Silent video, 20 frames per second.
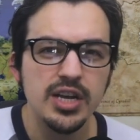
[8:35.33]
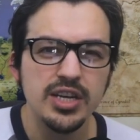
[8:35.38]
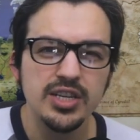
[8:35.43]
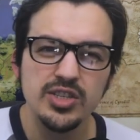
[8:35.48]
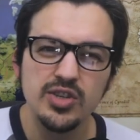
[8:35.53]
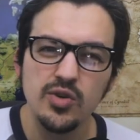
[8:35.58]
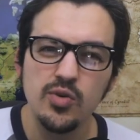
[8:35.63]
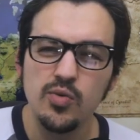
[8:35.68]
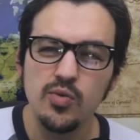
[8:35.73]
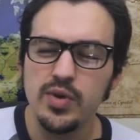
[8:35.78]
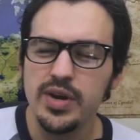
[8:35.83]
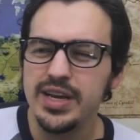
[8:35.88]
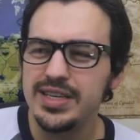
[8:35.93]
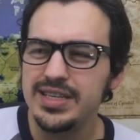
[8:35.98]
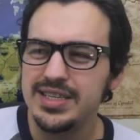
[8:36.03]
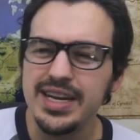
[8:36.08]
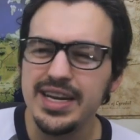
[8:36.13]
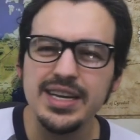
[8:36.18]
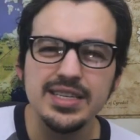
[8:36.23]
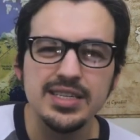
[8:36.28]
So it
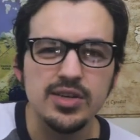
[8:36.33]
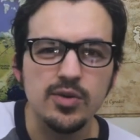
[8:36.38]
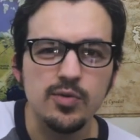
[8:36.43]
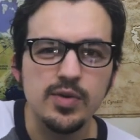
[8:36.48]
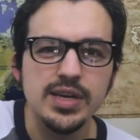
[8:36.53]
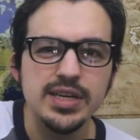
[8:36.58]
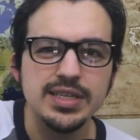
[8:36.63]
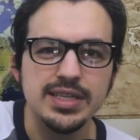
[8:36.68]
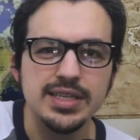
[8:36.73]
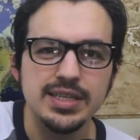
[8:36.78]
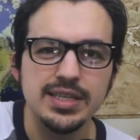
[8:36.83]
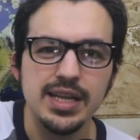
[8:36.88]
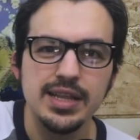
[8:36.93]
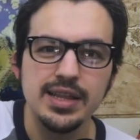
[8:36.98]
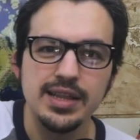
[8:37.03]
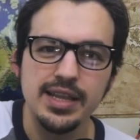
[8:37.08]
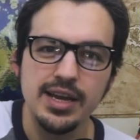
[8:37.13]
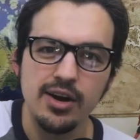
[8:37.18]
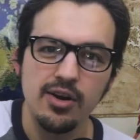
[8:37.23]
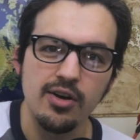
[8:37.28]
stands to reason
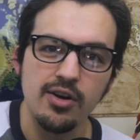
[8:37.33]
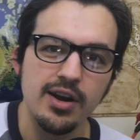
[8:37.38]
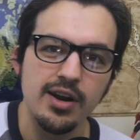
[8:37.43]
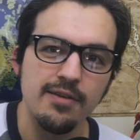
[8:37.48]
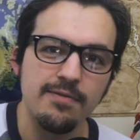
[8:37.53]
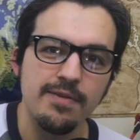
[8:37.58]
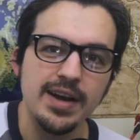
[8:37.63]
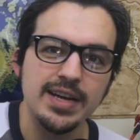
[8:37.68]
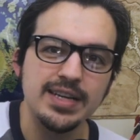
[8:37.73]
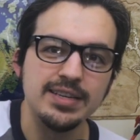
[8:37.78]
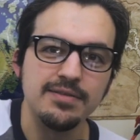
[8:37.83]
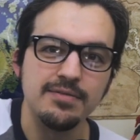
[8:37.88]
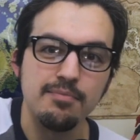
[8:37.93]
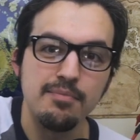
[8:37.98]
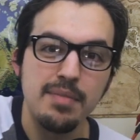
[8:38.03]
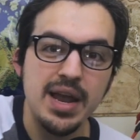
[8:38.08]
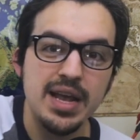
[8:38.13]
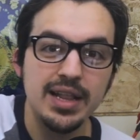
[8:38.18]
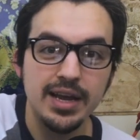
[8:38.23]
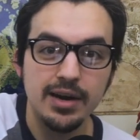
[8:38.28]
that their effective
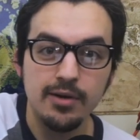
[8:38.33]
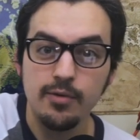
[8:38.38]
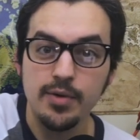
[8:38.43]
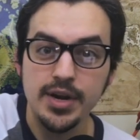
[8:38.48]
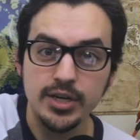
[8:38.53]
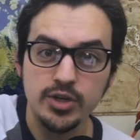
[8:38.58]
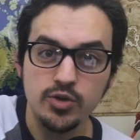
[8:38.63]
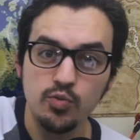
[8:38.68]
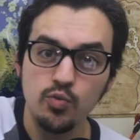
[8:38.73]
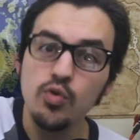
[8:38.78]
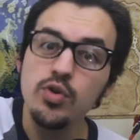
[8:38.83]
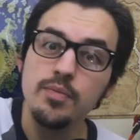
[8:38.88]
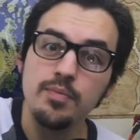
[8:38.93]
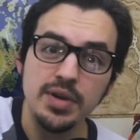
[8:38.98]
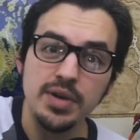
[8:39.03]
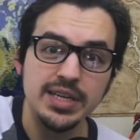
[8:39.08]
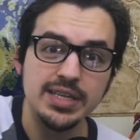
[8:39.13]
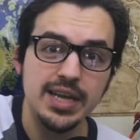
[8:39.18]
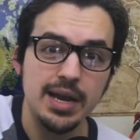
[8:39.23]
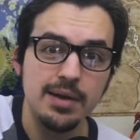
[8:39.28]
melee reach would
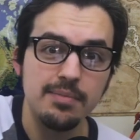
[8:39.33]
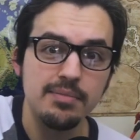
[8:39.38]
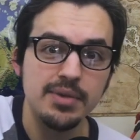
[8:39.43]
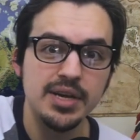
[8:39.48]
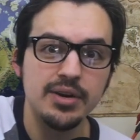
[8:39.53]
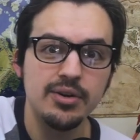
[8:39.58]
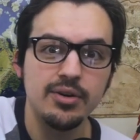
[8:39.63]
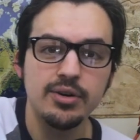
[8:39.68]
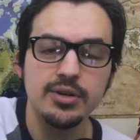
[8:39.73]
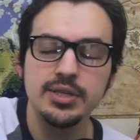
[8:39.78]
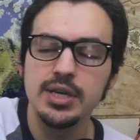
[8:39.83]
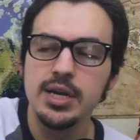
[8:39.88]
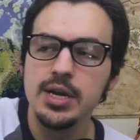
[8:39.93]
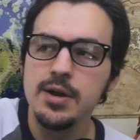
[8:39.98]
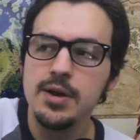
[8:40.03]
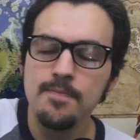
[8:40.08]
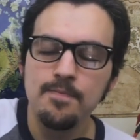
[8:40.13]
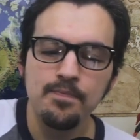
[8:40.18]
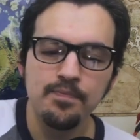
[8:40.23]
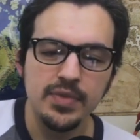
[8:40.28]
be 10 meters.
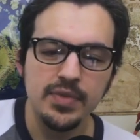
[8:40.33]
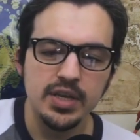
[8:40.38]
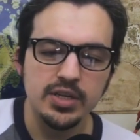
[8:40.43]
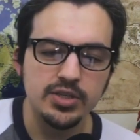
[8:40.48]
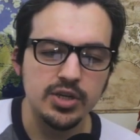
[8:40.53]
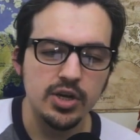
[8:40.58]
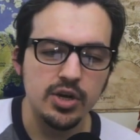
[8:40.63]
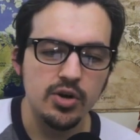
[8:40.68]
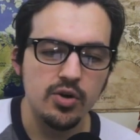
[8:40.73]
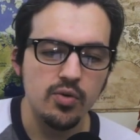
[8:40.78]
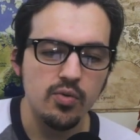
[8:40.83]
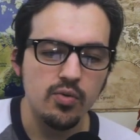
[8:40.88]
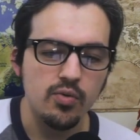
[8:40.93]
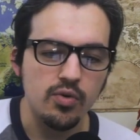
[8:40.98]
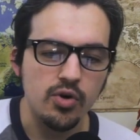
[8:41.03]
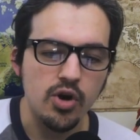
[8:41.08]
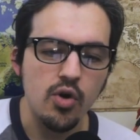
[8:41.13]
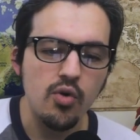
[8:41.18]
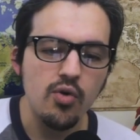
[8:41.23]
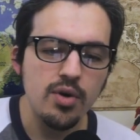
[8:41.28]
So
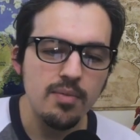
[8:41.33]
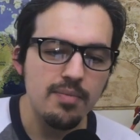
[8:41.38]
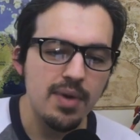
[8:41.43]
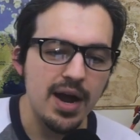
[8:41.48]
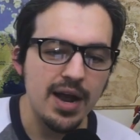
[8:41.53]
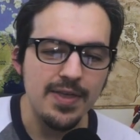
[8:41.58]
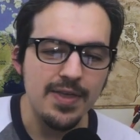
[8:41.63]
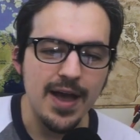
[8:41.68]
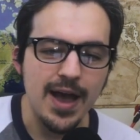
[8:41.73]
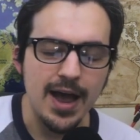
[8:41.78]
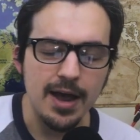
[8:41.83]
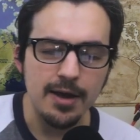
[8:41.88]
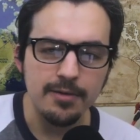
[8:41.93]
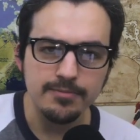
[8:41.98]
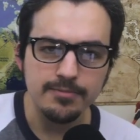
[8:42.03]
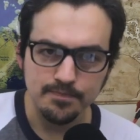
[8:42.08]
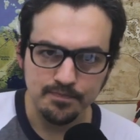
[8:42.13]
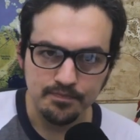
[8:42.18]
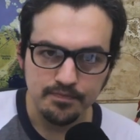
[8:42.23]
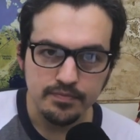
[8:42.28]
going by that
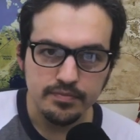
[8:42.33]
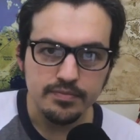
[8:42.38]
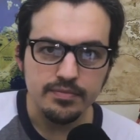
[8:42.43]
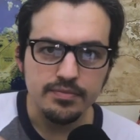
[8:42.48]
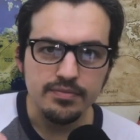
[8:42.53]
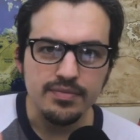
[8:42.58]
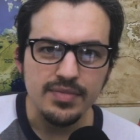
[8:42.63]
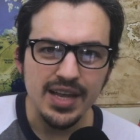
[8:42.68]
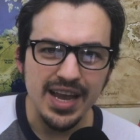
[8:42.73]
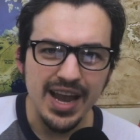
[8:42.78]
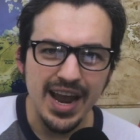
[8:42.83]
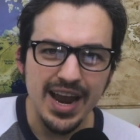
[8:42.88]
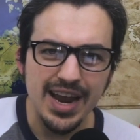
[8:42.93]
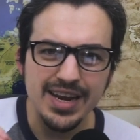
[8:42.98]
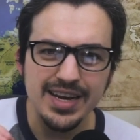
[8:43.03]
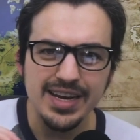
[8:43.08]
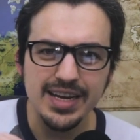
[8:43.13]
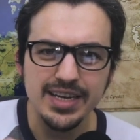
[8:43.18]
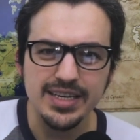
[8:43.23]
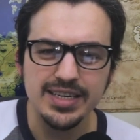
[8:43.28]

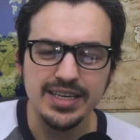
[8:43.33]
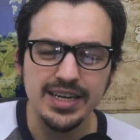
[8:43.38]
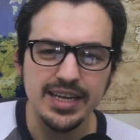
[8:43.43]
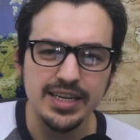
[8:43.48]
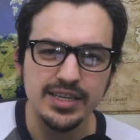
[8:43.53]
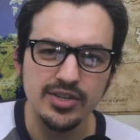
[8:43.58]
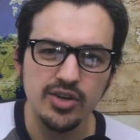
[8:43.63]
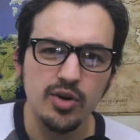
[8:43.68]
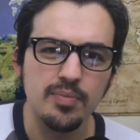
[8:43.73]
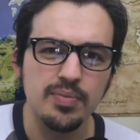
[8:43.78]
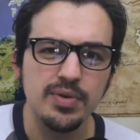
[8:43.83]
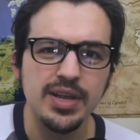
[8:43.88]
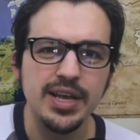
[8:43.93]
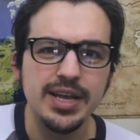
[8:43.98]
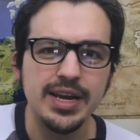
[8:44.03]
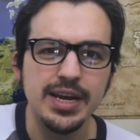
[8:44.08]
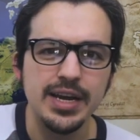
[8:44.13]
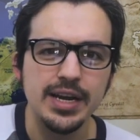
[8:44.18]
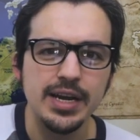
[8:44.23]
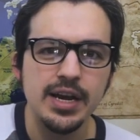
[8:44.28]
and
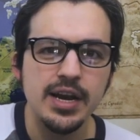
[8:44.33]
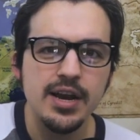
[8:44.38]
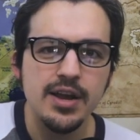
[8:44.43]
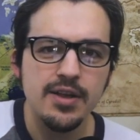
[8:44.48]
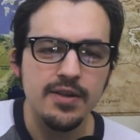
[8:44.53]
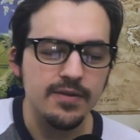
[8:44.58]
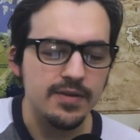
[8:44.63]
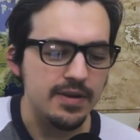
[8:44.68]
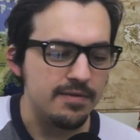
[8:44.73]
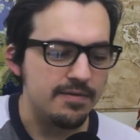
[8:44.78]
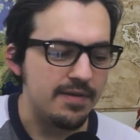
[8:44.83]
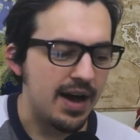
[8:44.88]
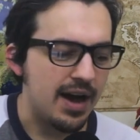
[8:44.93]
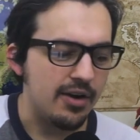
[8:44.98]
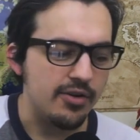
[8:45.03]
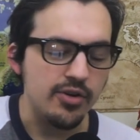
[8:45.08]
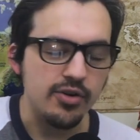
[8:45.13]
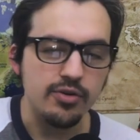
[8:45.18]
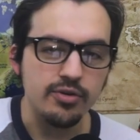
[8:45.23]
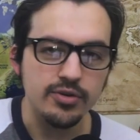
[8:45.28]
interpolating the
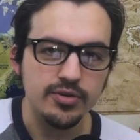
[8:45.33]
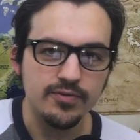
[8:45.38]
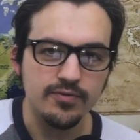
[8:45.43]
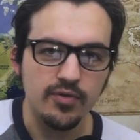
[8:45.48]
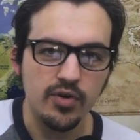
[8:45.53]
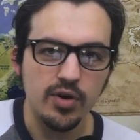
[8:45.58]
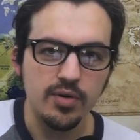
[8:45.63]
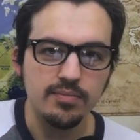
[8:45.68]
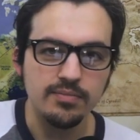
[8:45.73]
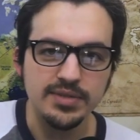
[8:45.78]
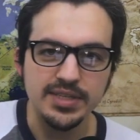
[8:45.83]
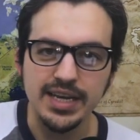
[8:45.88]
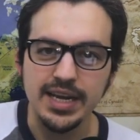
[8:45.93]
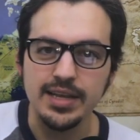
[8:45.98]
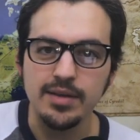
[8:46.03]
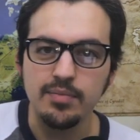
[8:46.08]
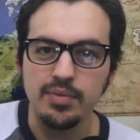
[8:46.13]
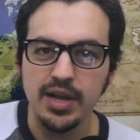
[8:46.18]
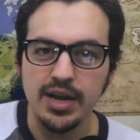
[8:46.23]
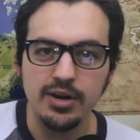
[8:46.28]
values from, say,
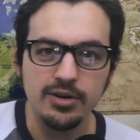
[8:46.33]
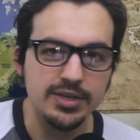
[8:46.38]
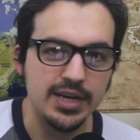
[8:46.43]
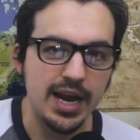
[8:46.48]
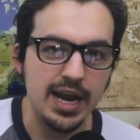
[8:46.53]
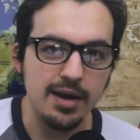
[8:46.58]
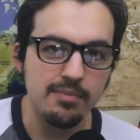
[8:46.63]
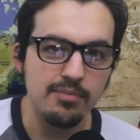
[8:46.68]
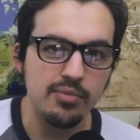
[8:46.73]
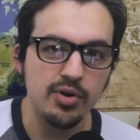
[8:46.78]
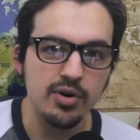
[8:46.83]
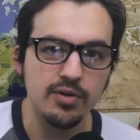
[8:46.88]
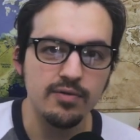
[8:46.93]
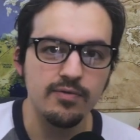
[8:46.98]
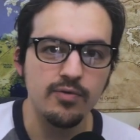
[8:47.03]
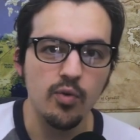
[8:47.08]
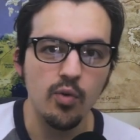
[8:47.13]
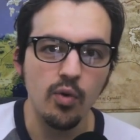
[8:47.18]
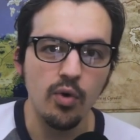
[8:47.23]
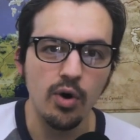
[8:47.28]
the player's handbook
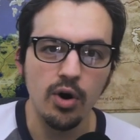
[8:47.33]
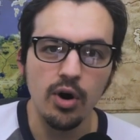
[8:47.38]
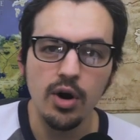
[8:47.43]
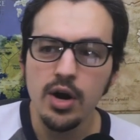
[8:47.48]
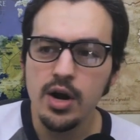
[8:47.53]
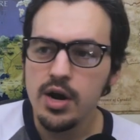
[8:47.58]
for